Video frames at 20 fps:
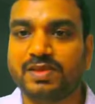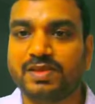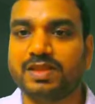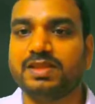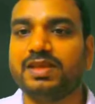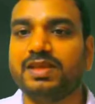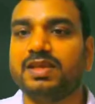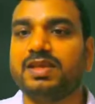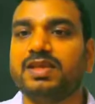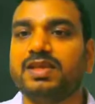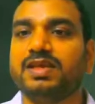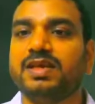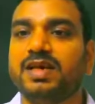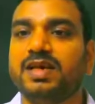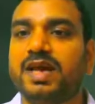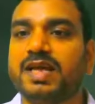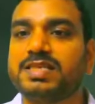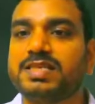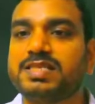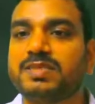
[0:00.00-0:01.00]
v3,
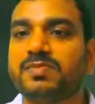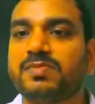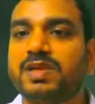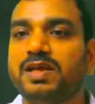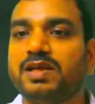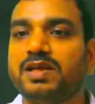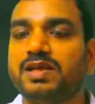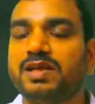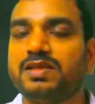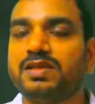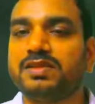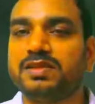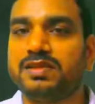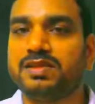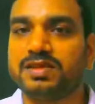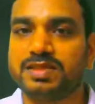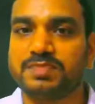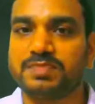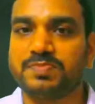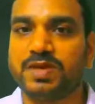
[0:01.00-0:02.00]
and similarly
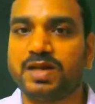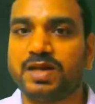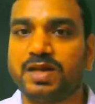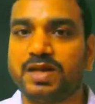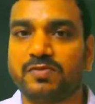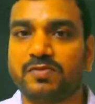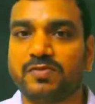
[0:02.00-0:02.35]
the speed